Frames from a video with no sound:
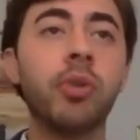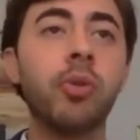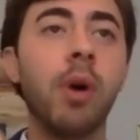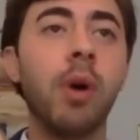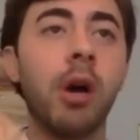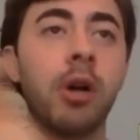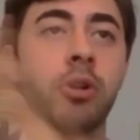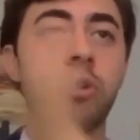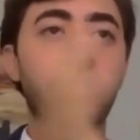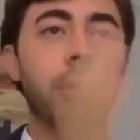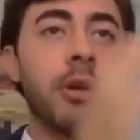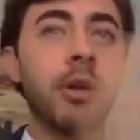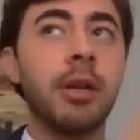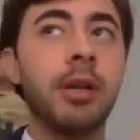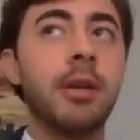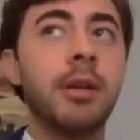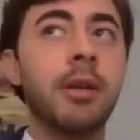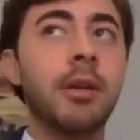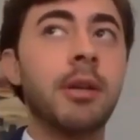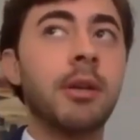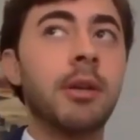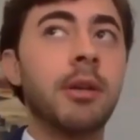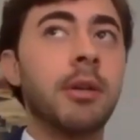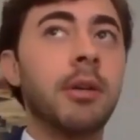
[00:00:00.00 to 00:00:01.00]
two hundred,
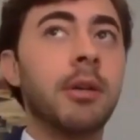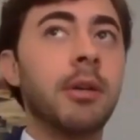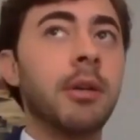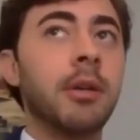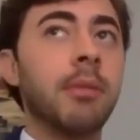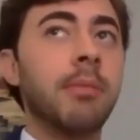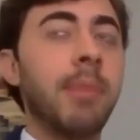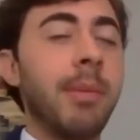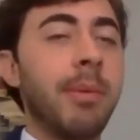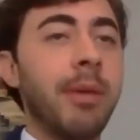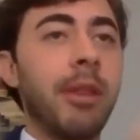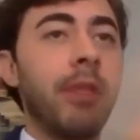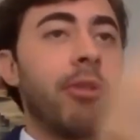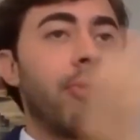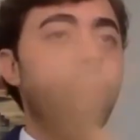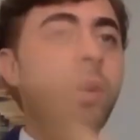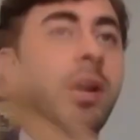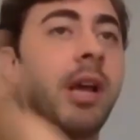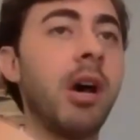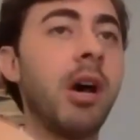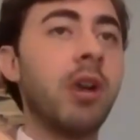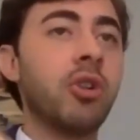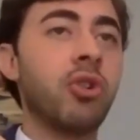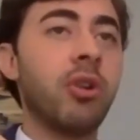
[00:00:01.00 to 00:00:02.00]
maybe
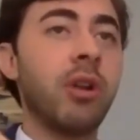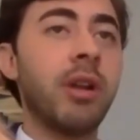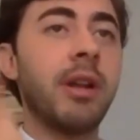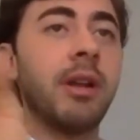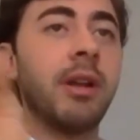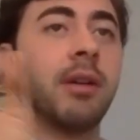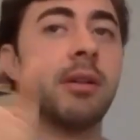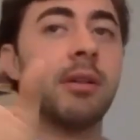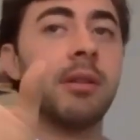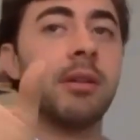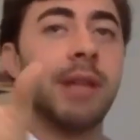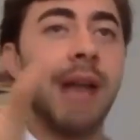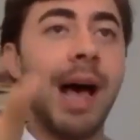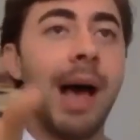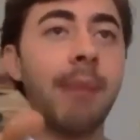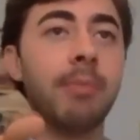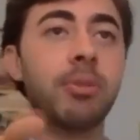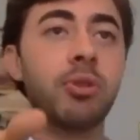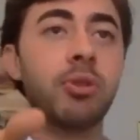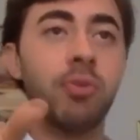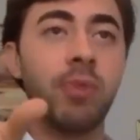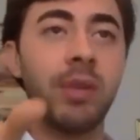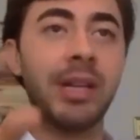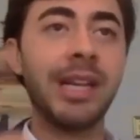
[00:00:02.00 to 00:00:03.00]
three hundred
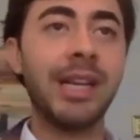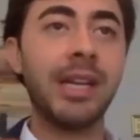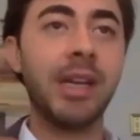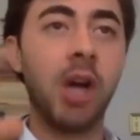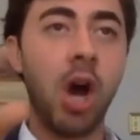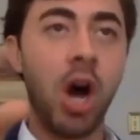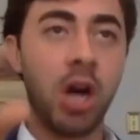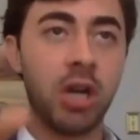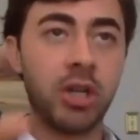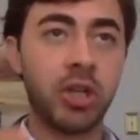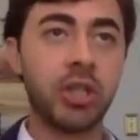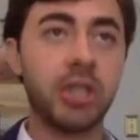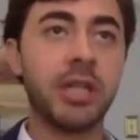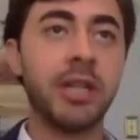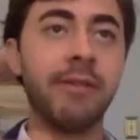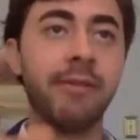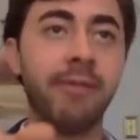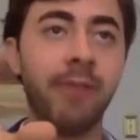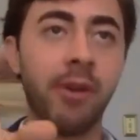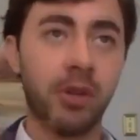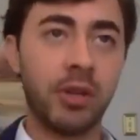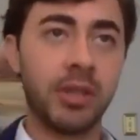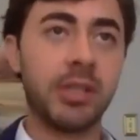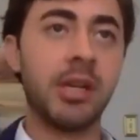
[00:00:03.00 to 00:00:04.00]
labs really consciously
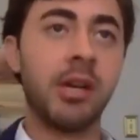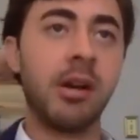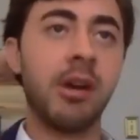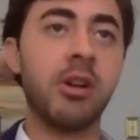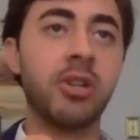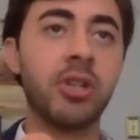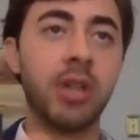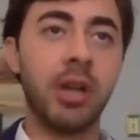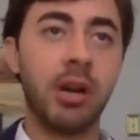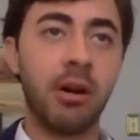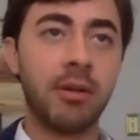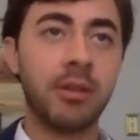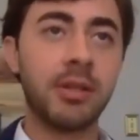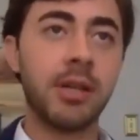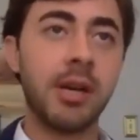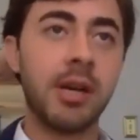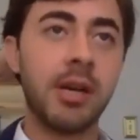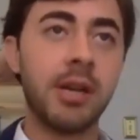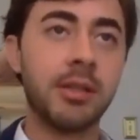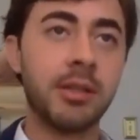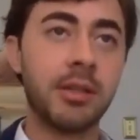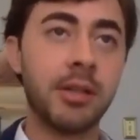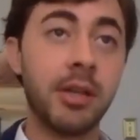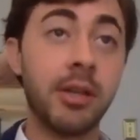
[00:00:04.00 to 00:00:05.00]
focusing on
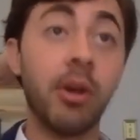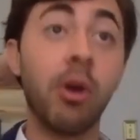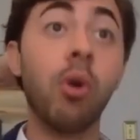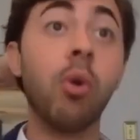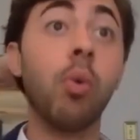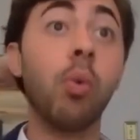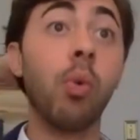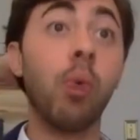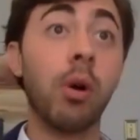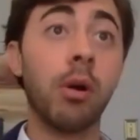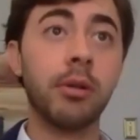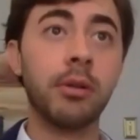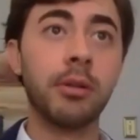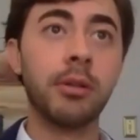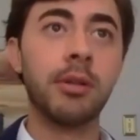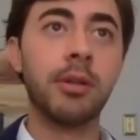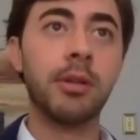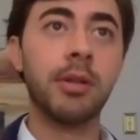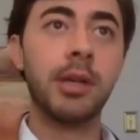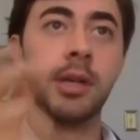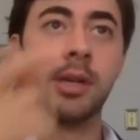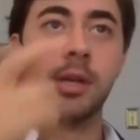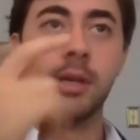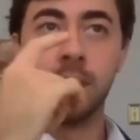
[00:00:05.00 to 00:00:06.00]
geroscience in the whole world.
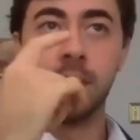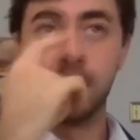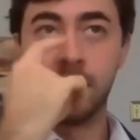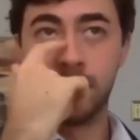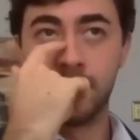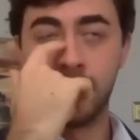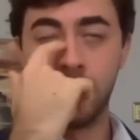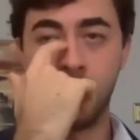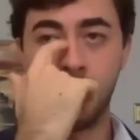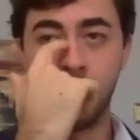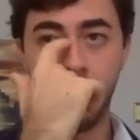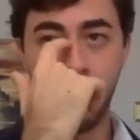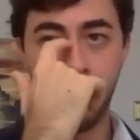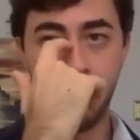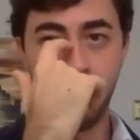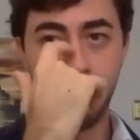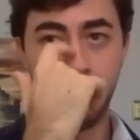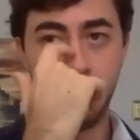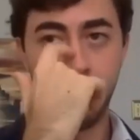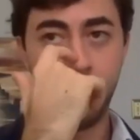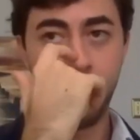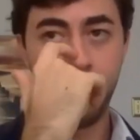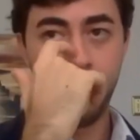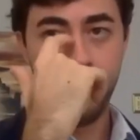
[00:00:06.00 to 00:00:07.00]
So,
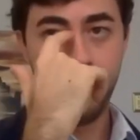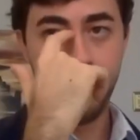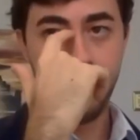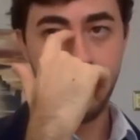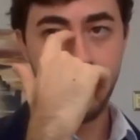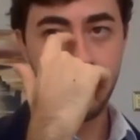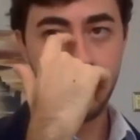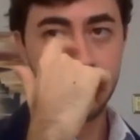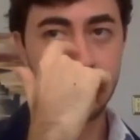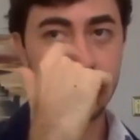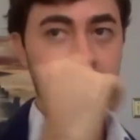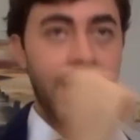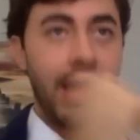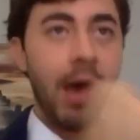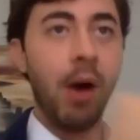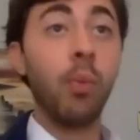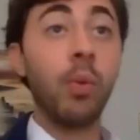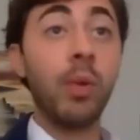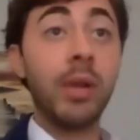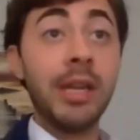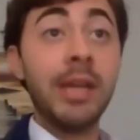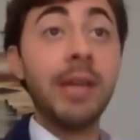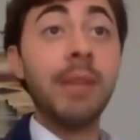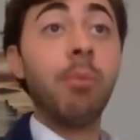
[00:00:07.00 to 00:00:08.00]
um, so yeah,
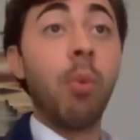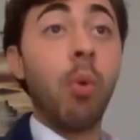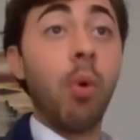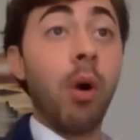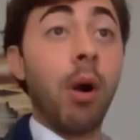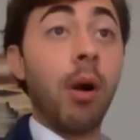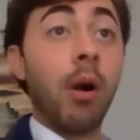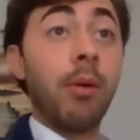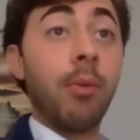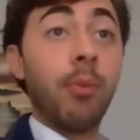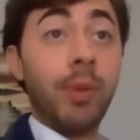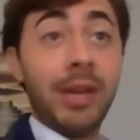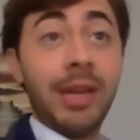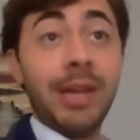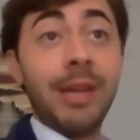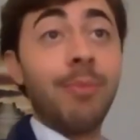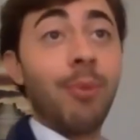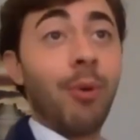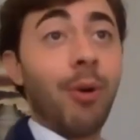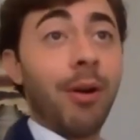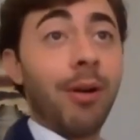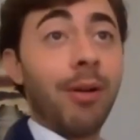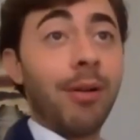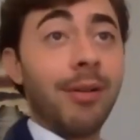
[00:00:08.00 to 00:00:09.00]
we need more, we need
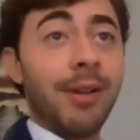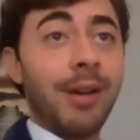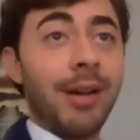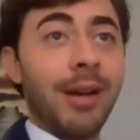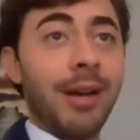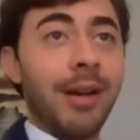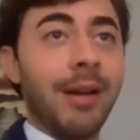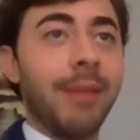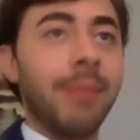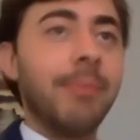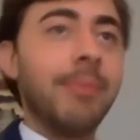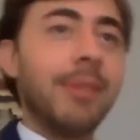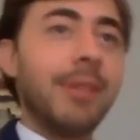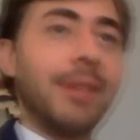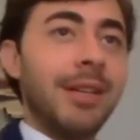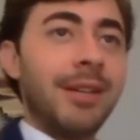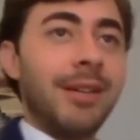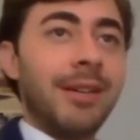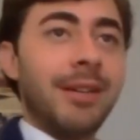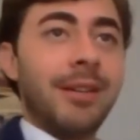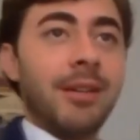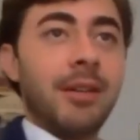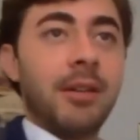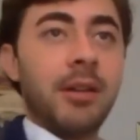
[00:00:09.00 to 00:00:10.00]
more uh,
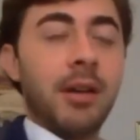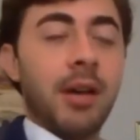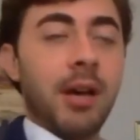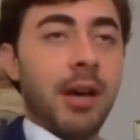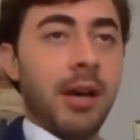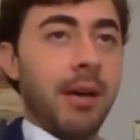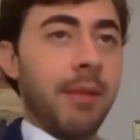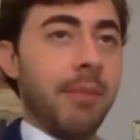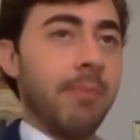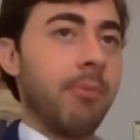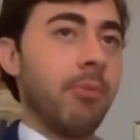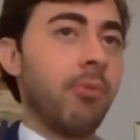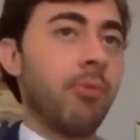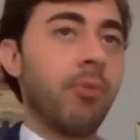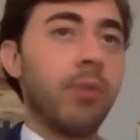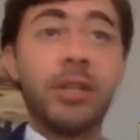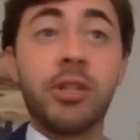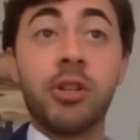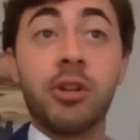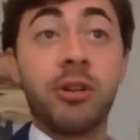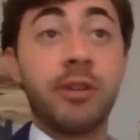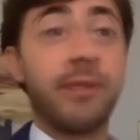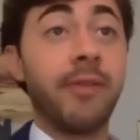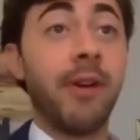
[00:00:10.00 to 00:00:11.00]
um,
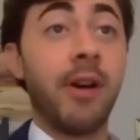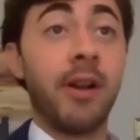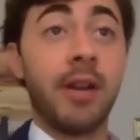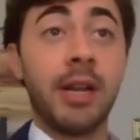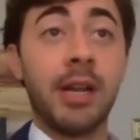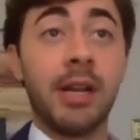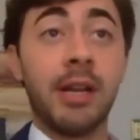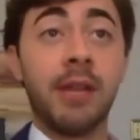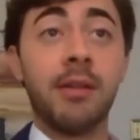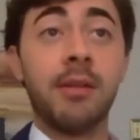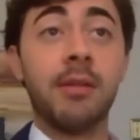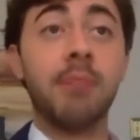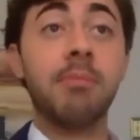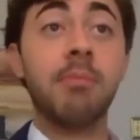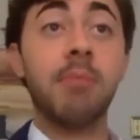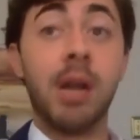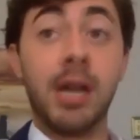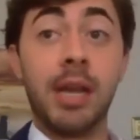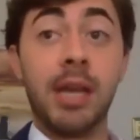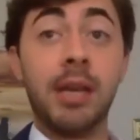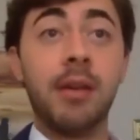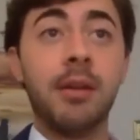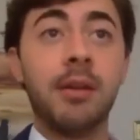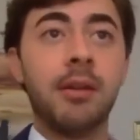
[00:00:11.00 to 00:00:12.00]
research funding
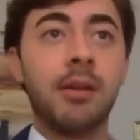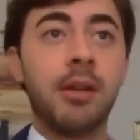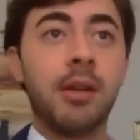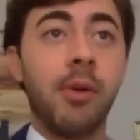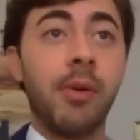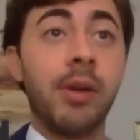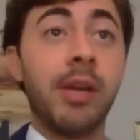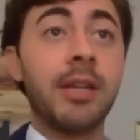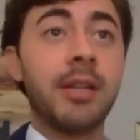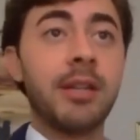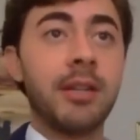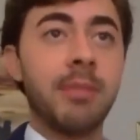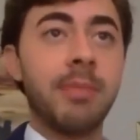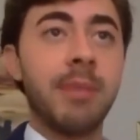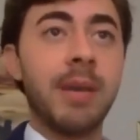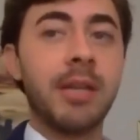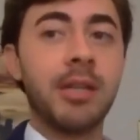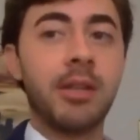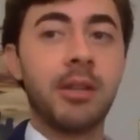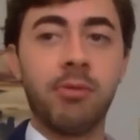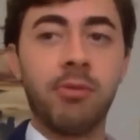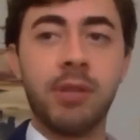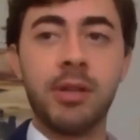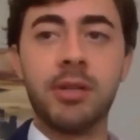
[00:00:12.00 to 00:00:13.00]
money going into the
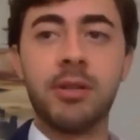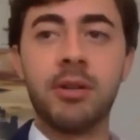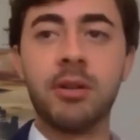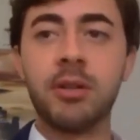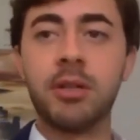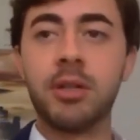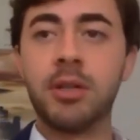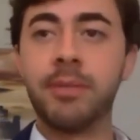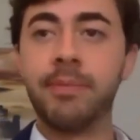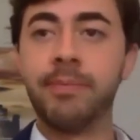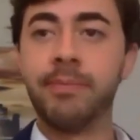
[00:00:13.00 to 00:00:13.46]
basic research.